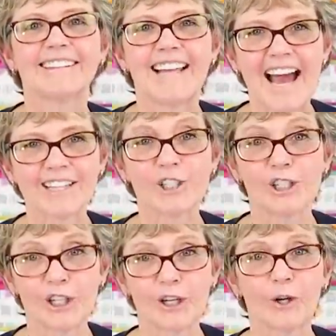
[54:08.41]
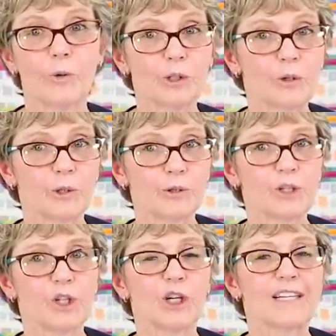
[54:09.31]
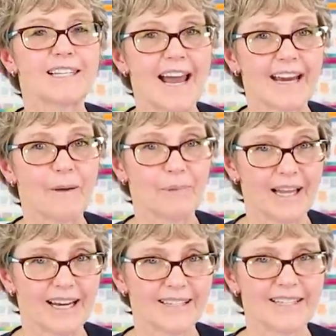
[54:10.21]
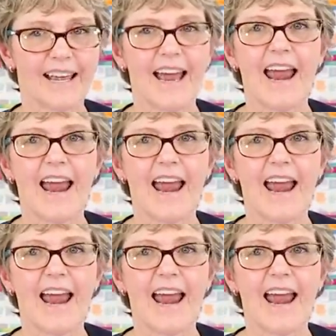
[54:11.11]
Last year, Quilter Roos took second place,